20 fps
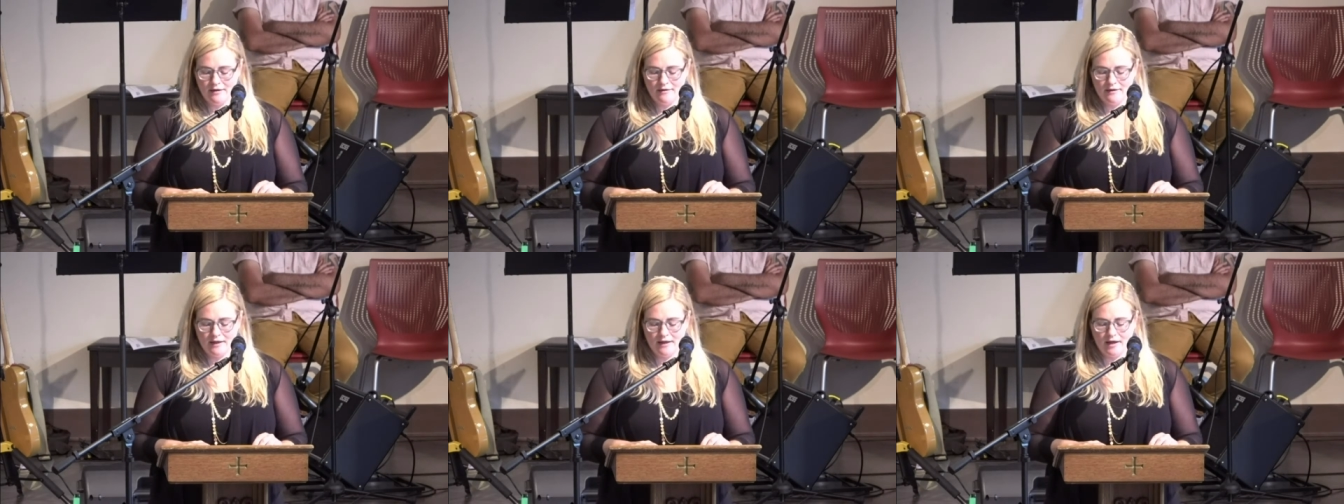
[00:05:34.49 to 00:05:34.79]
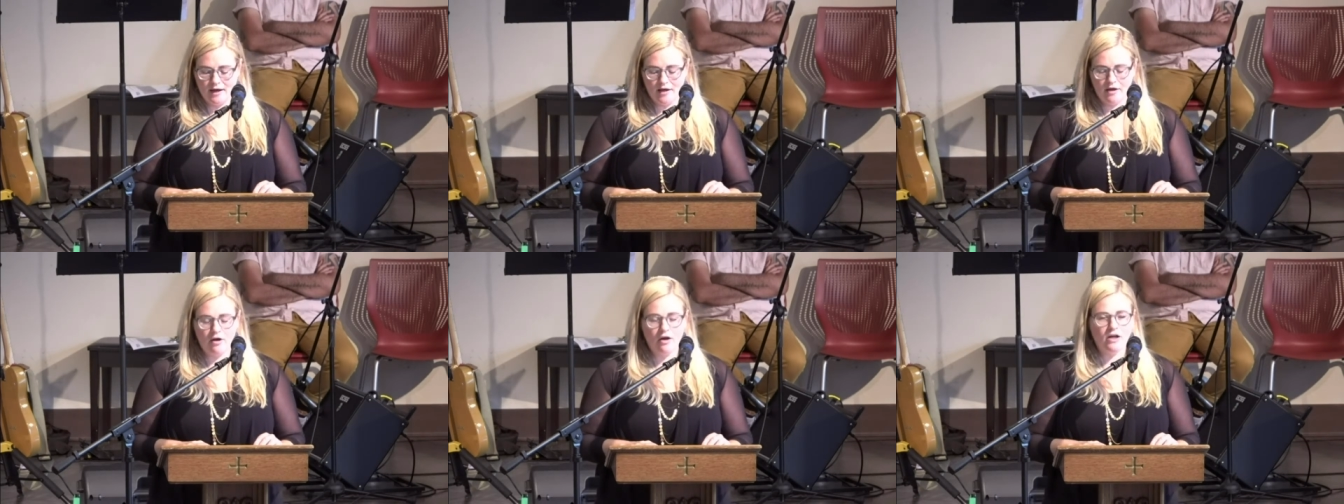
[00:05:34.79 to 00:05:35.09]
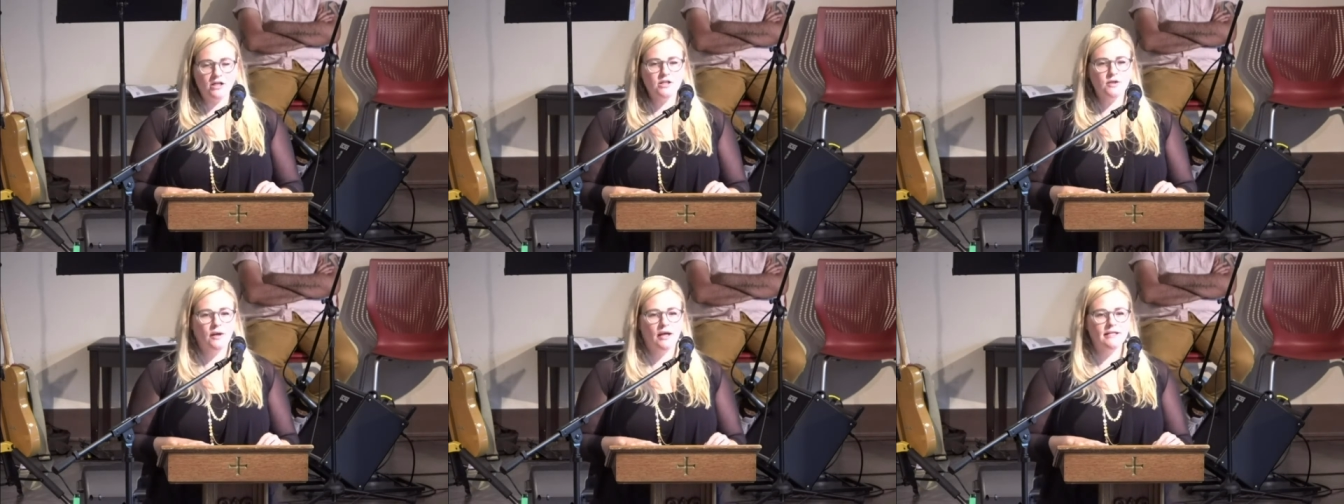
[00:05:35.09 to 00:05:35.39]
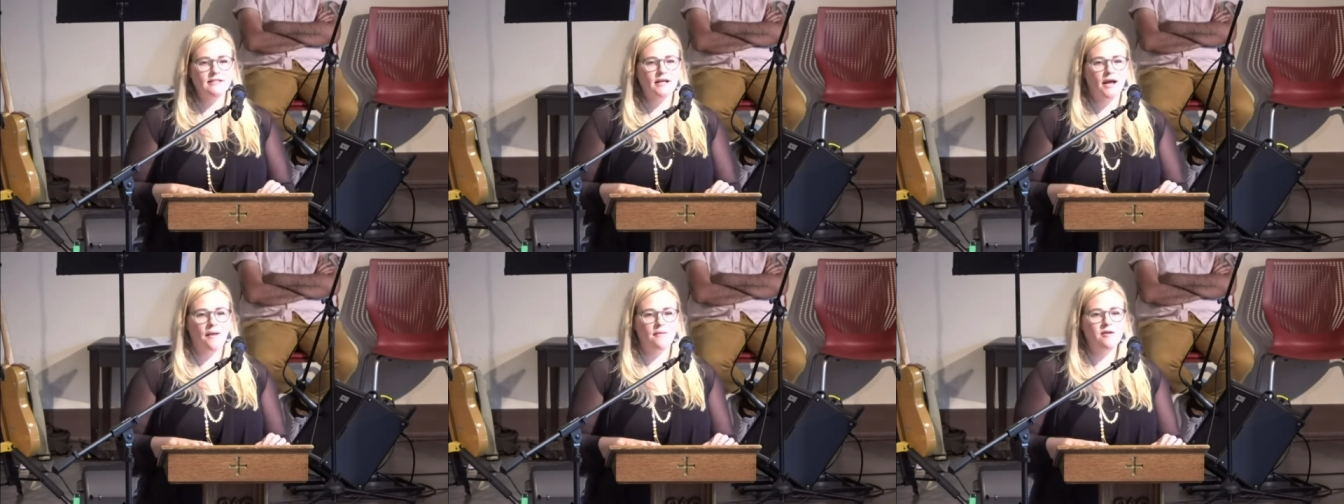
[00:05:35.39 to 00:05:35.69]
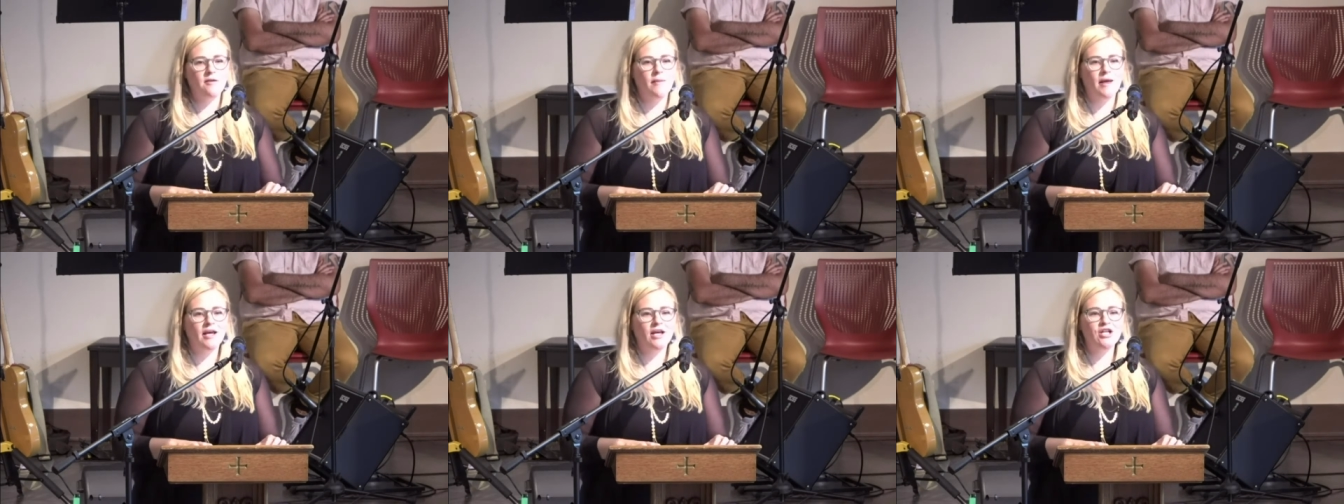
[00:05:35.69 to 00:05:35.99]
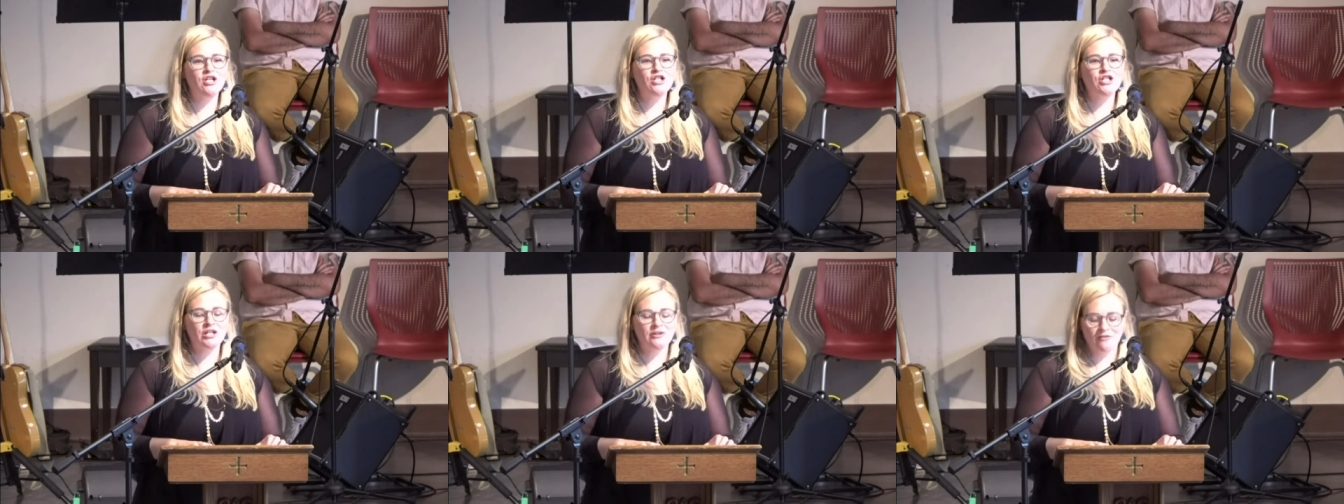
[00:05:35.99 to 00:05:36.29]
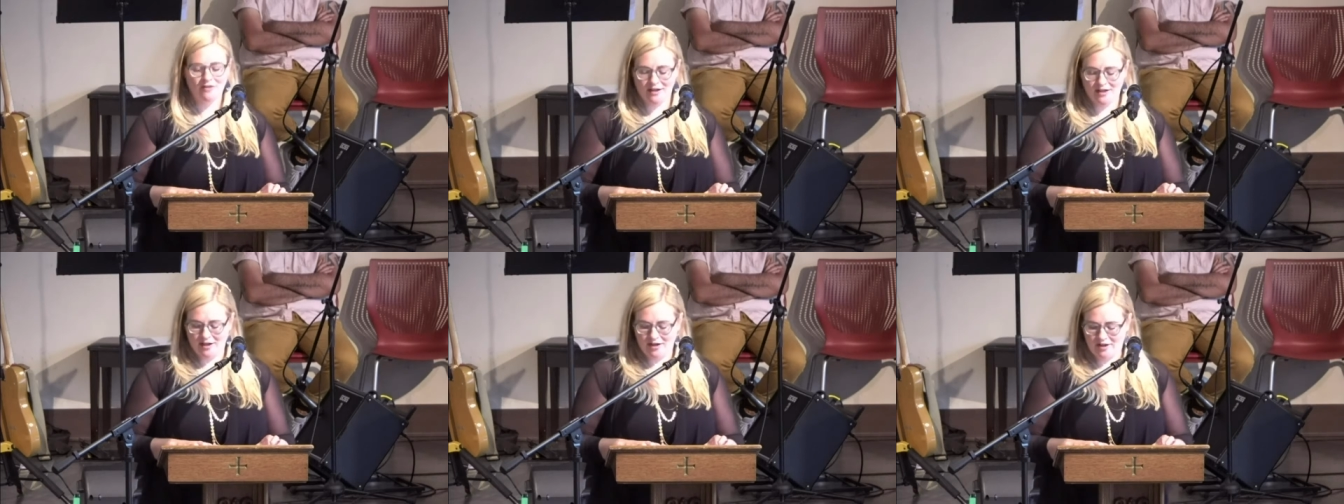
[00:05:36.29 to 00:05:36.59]
that God also had time to make a
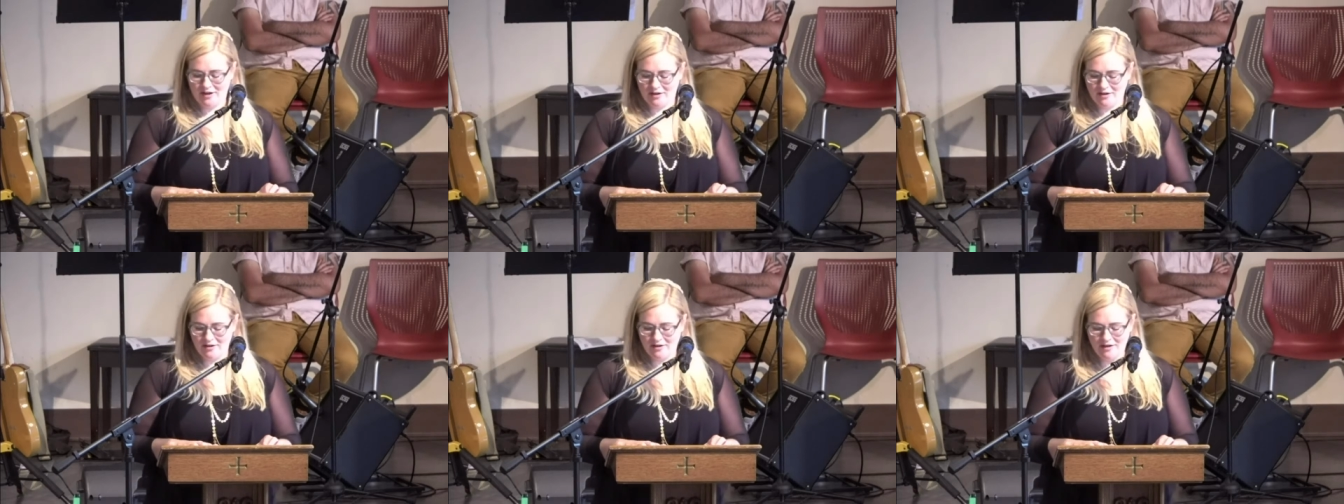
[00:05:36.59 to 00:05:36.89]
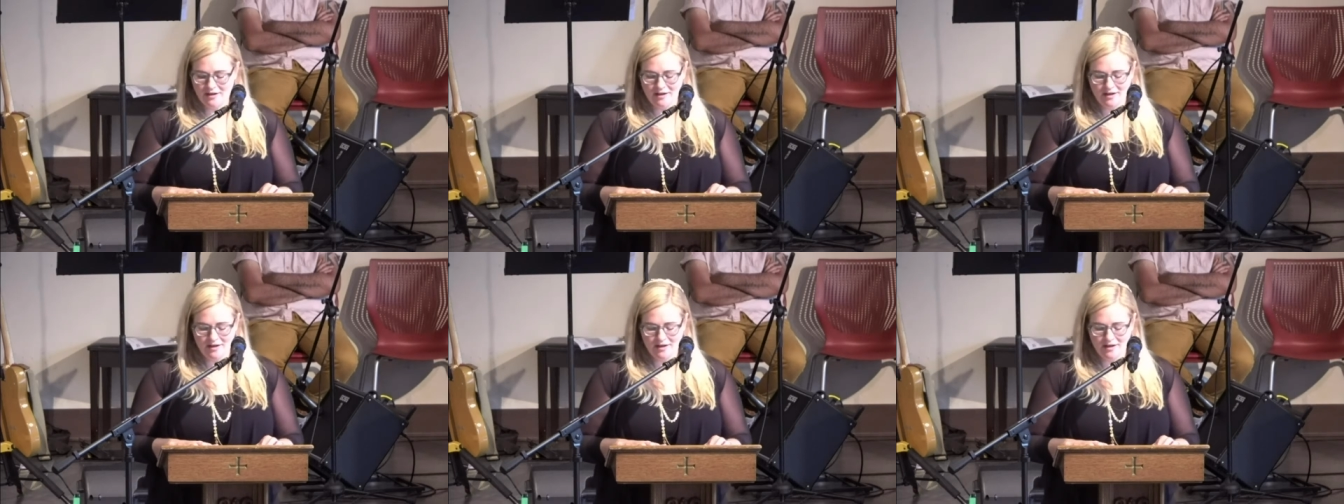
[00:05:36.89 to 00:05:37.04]
Shiva call,